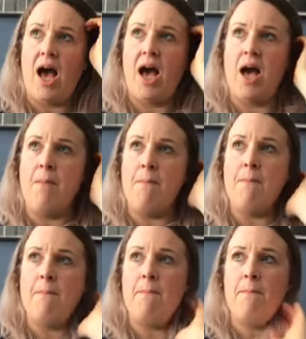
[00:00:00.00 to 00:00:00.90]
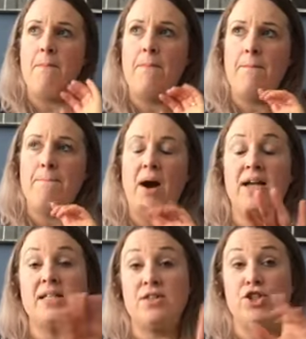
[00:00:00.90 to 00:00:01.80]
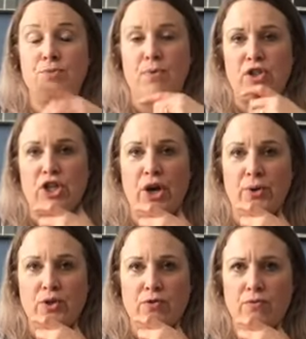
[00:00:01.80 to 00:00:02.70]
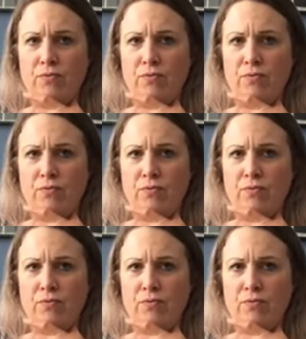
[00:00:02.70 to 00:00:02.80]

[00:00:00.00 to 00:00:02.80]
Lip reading: But I did the body coach a